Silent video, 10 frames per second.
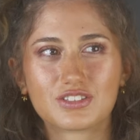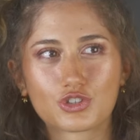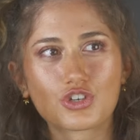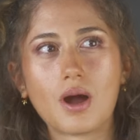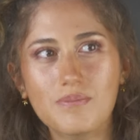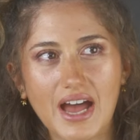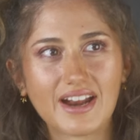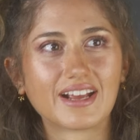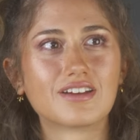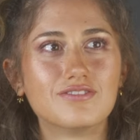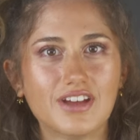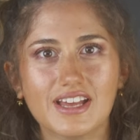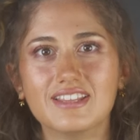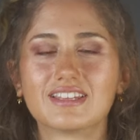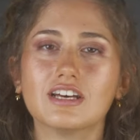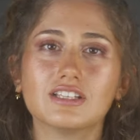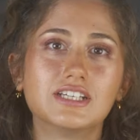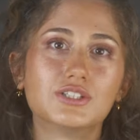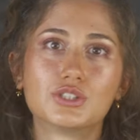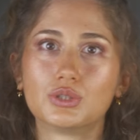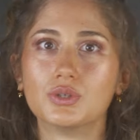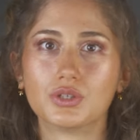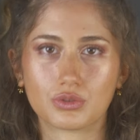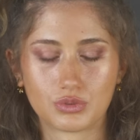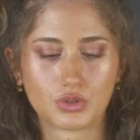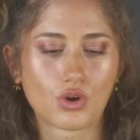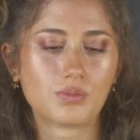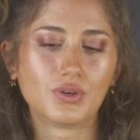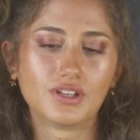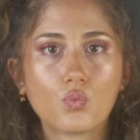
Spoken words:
traumatic event that leads to a new normal.